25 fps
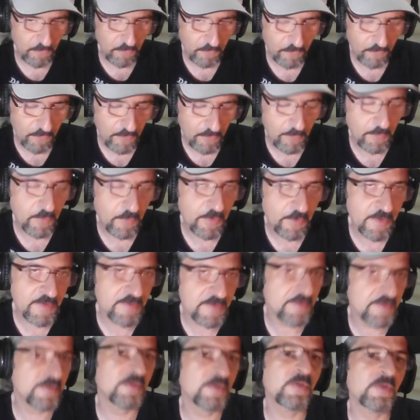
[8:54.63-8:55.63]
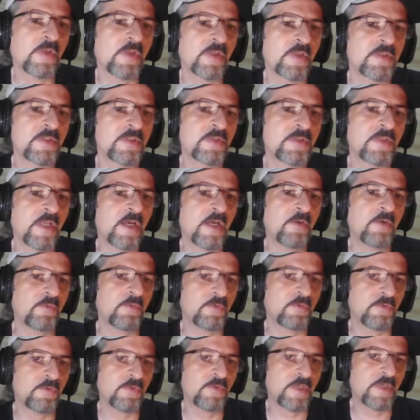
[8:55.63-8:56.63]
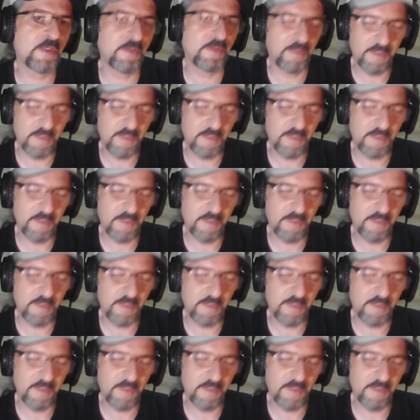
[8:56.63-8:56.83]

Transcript: 4 points, and then now you can